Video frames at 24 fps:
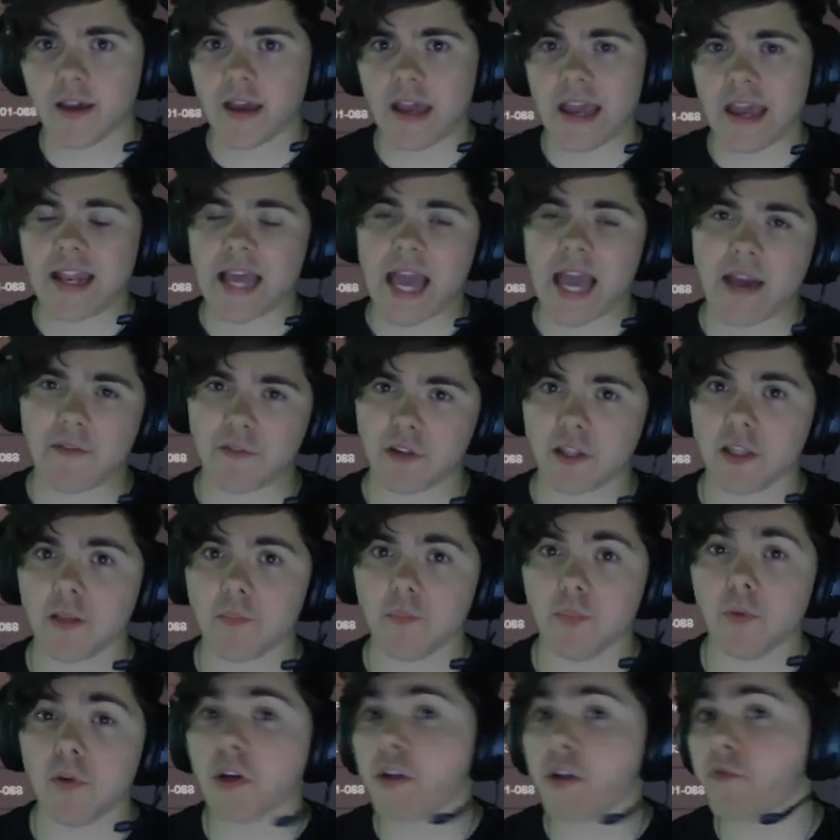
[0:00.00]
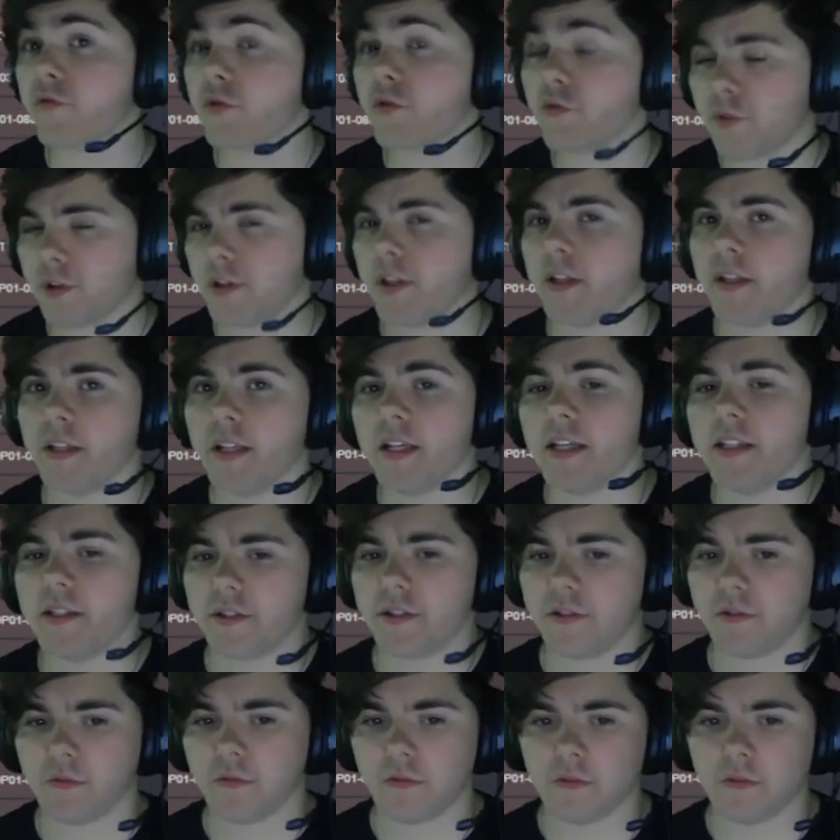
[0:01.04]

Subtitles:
and have it on the board if you really need to.